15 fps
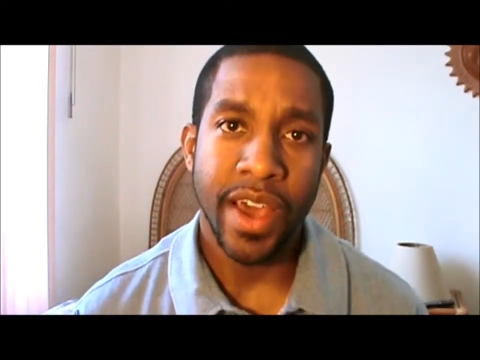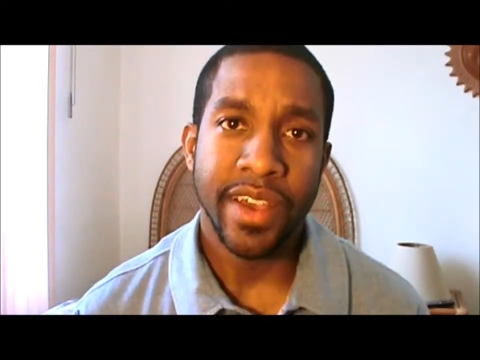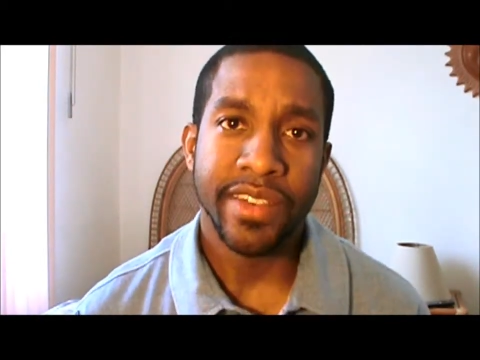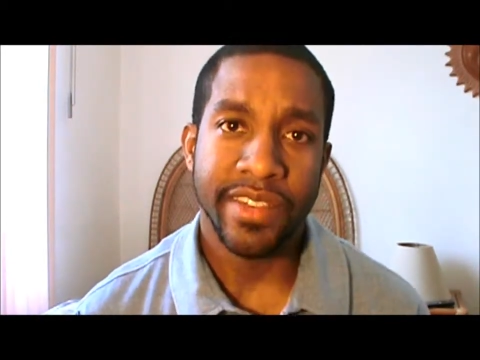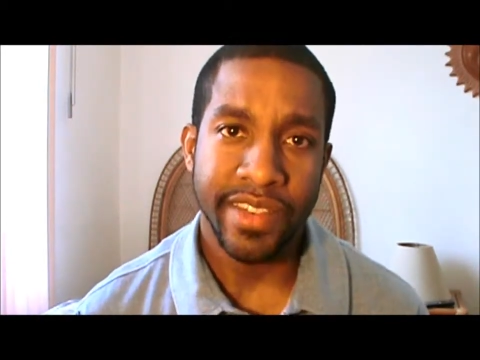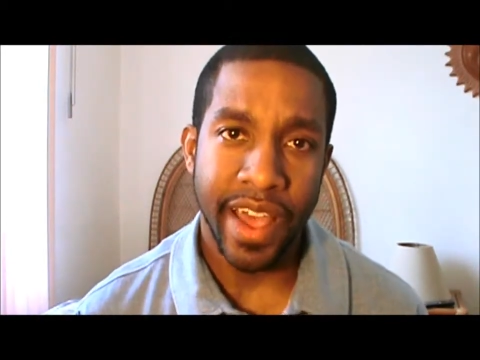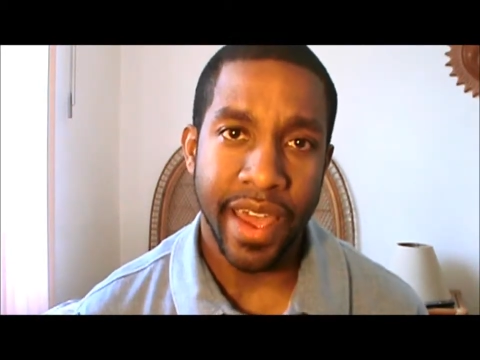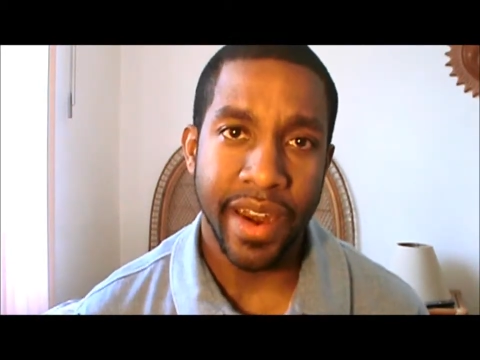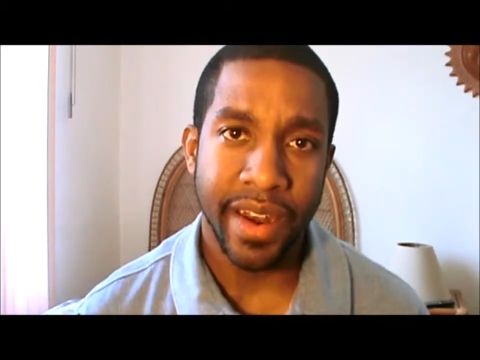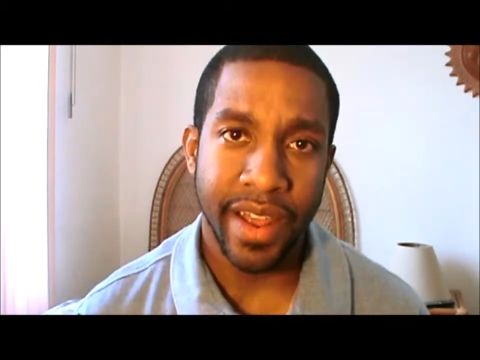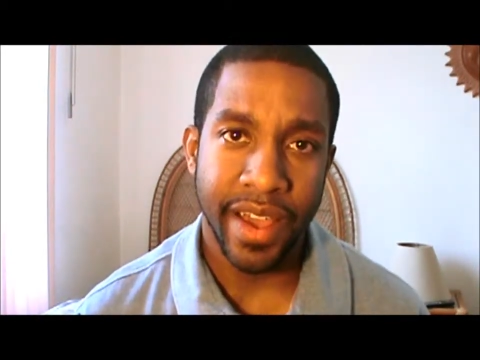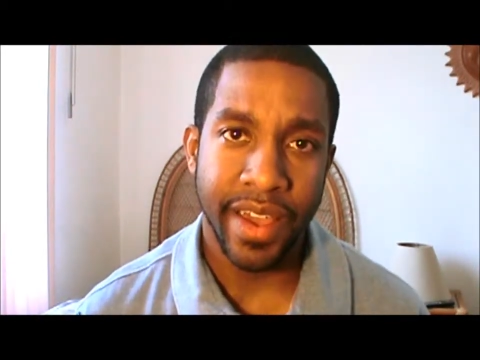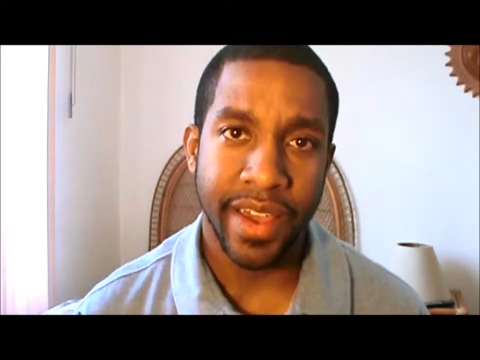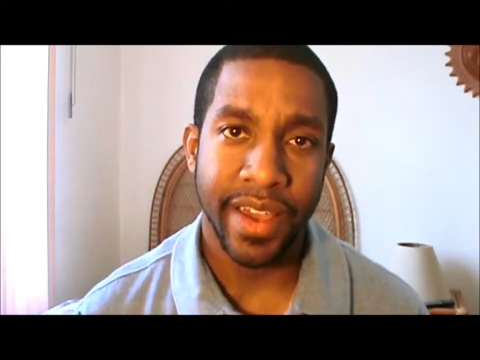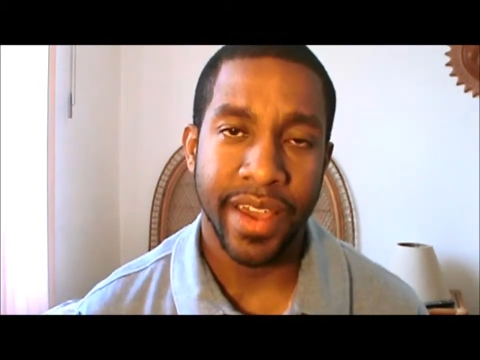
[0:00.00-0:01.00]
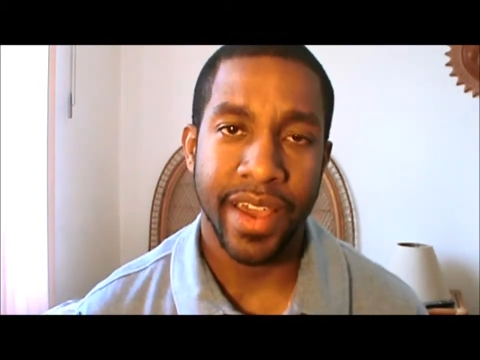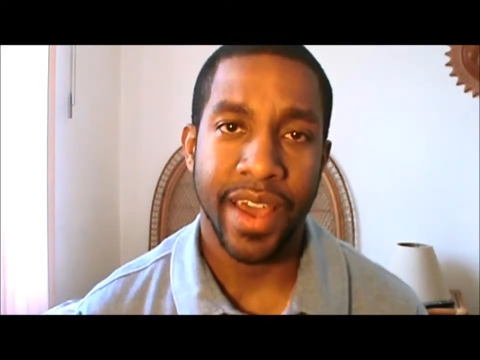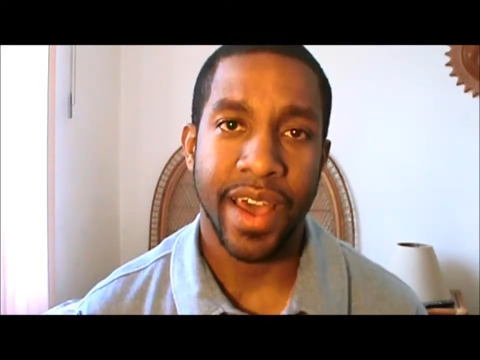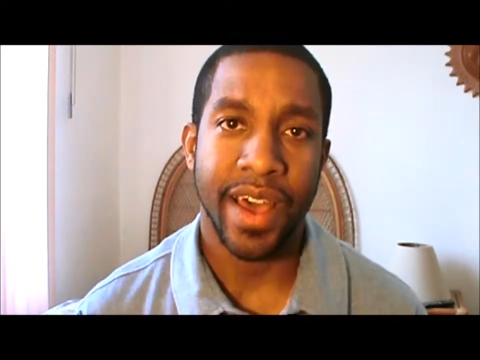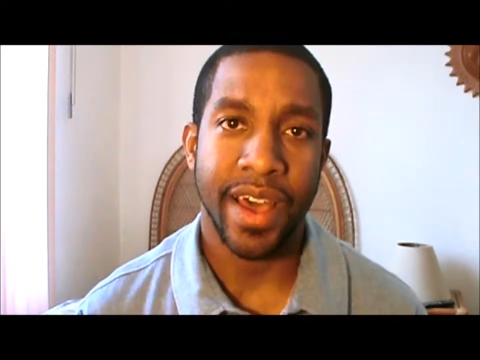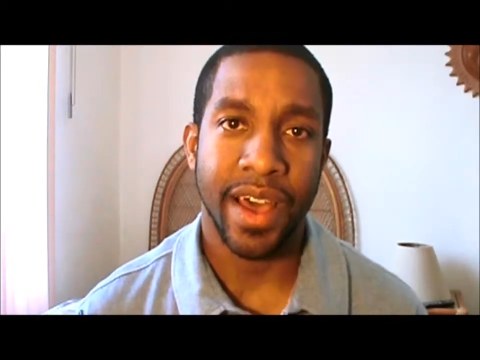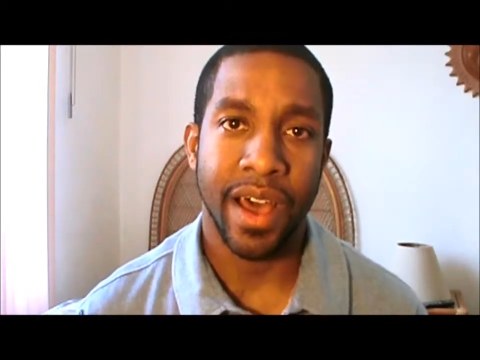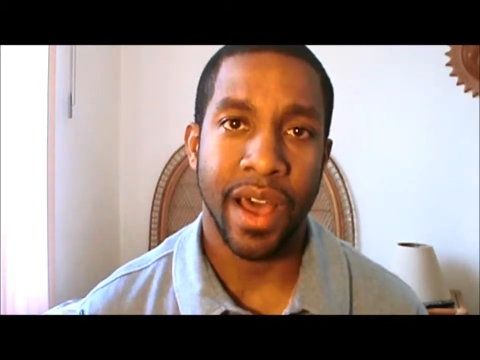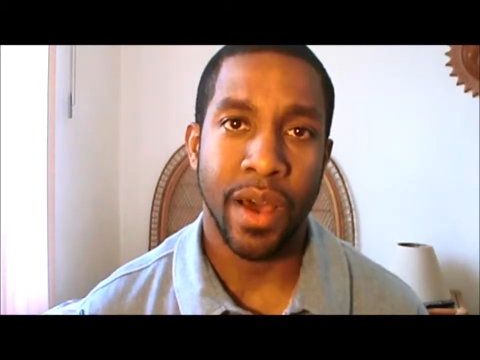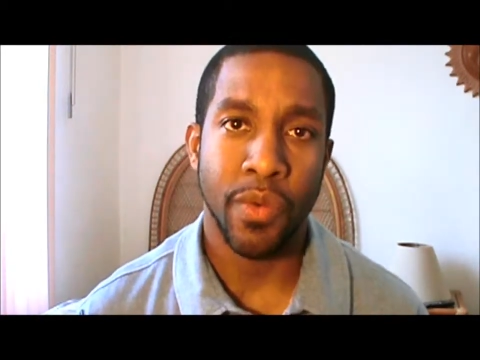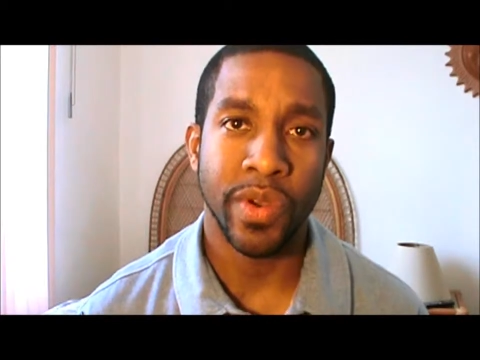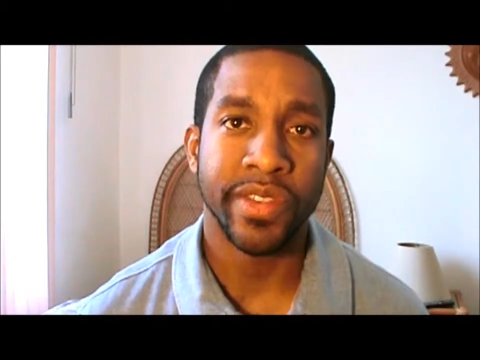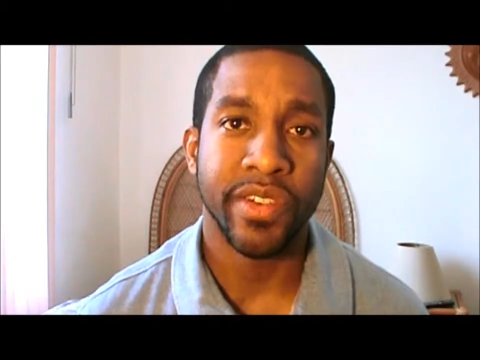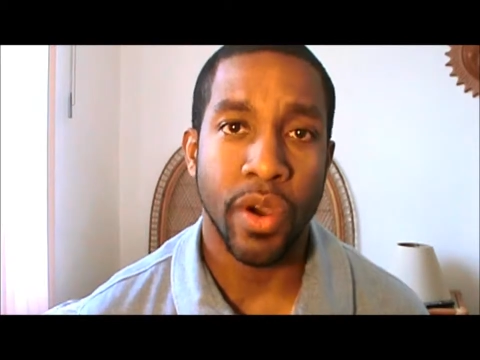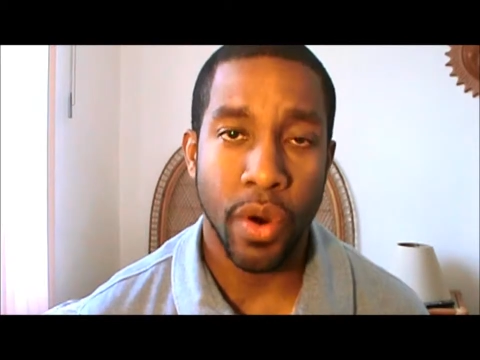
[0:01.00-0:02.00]
Saturday,
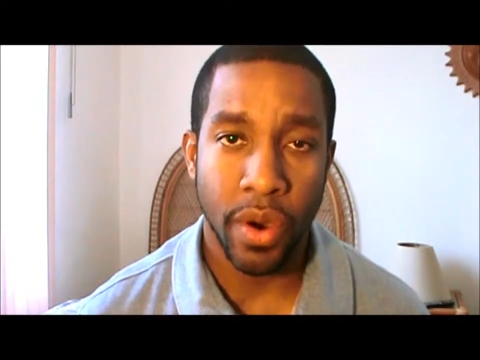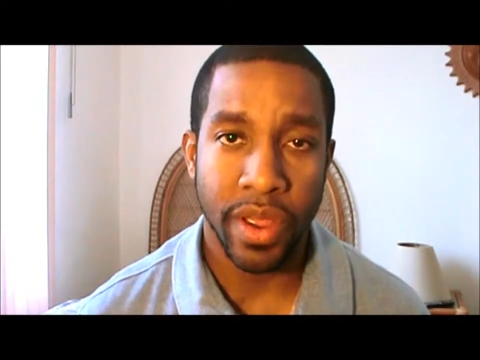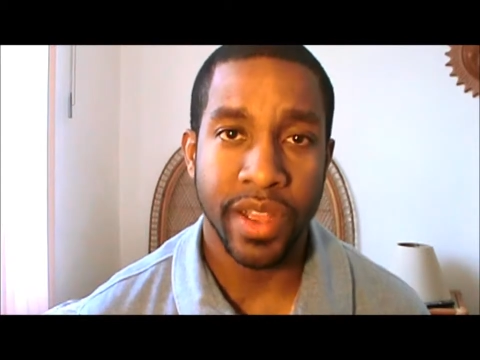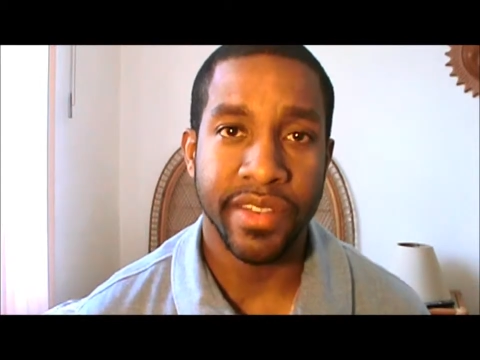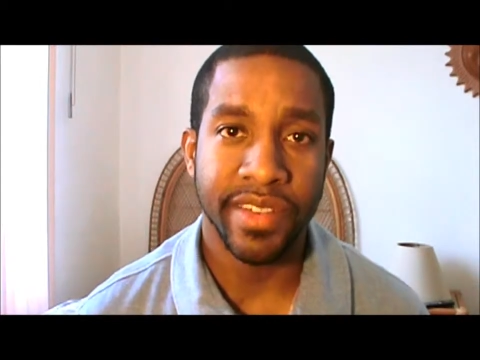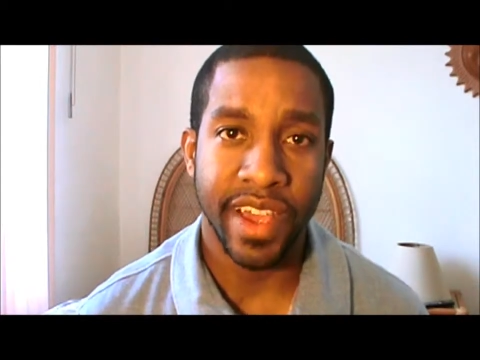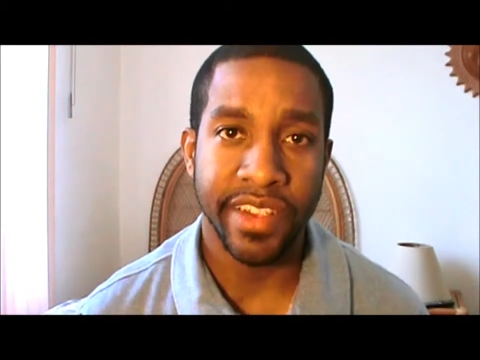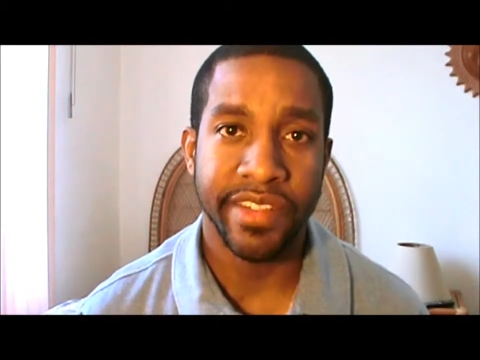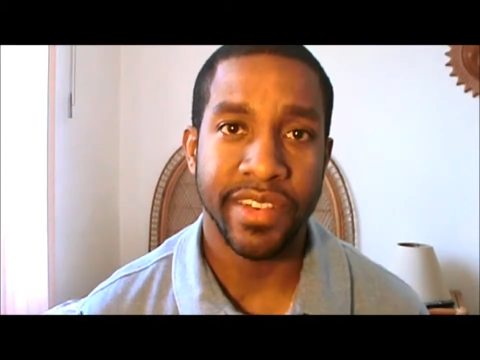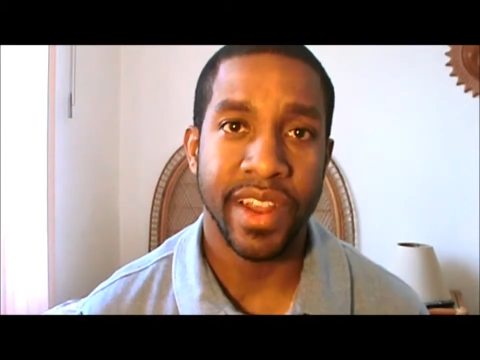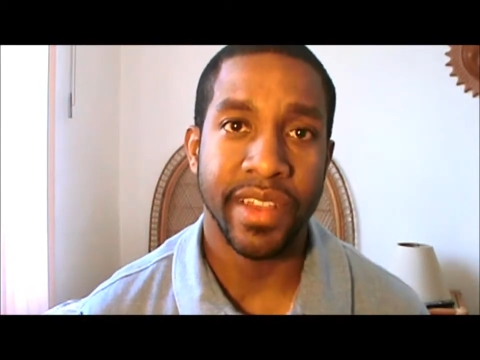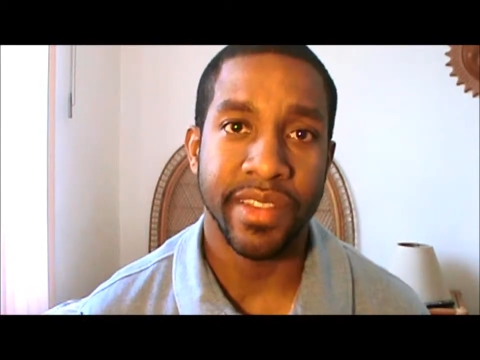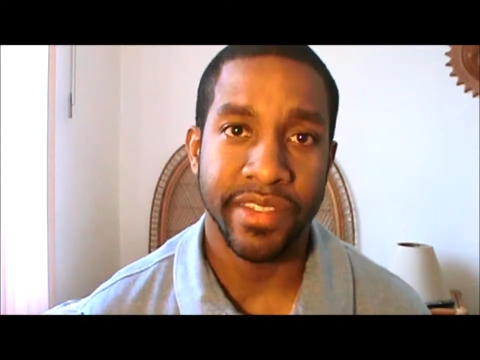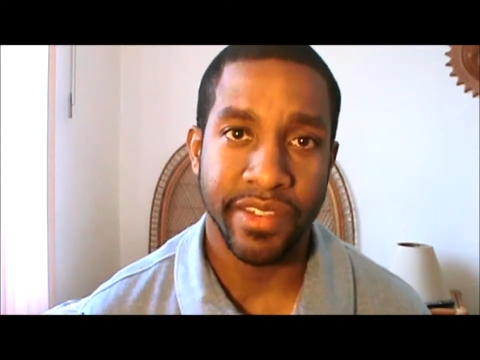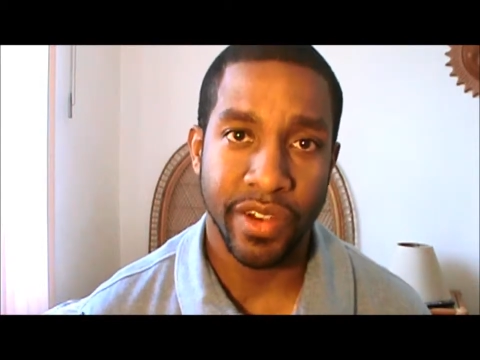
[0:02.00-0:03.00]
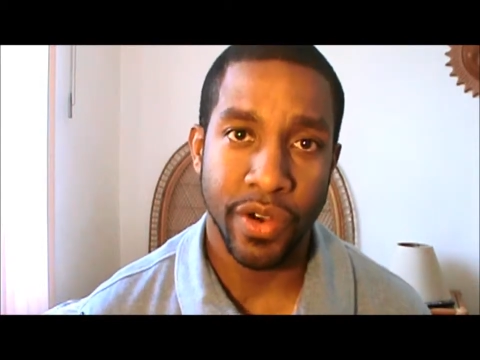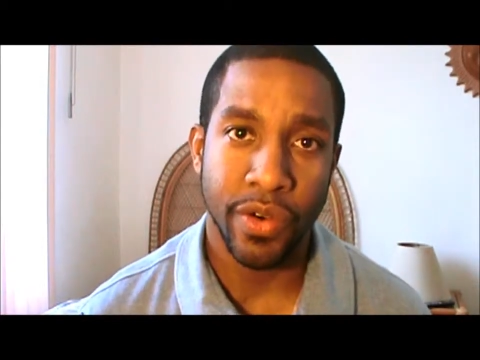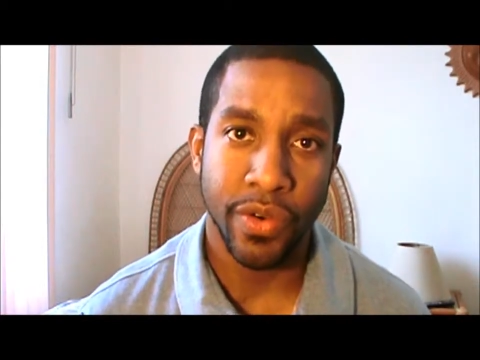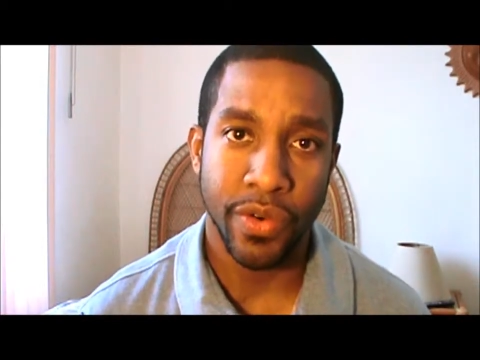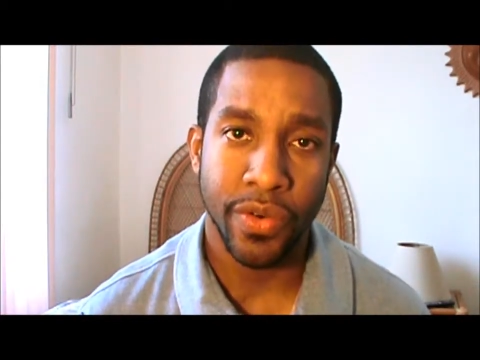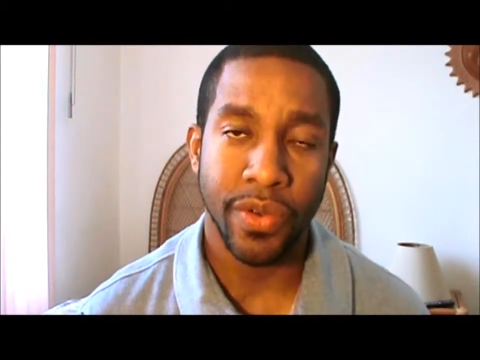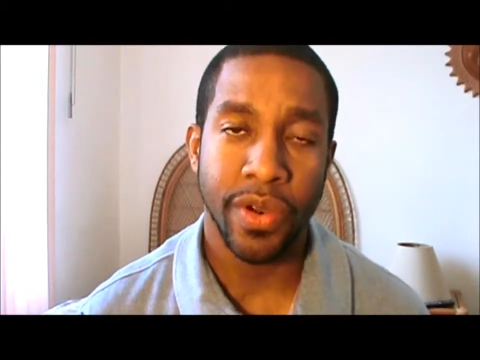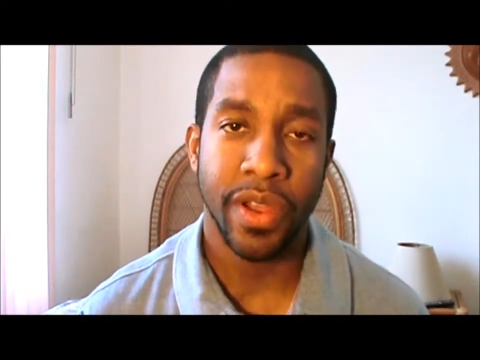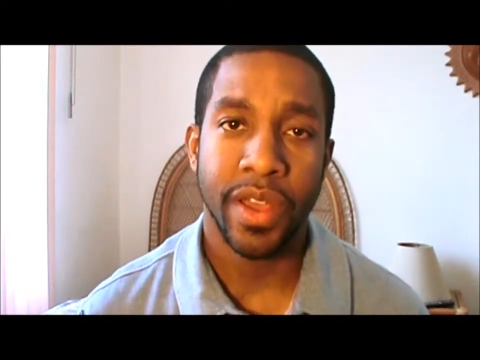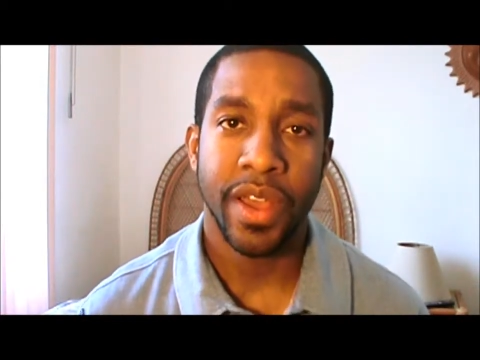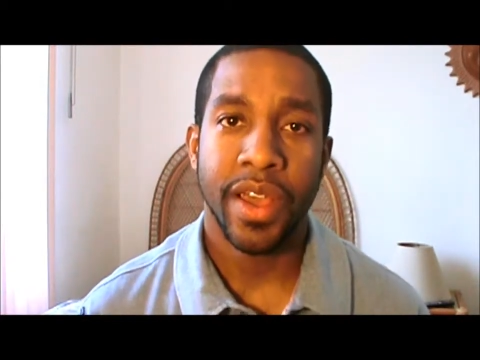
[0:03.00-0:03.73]
went to orientation at the school.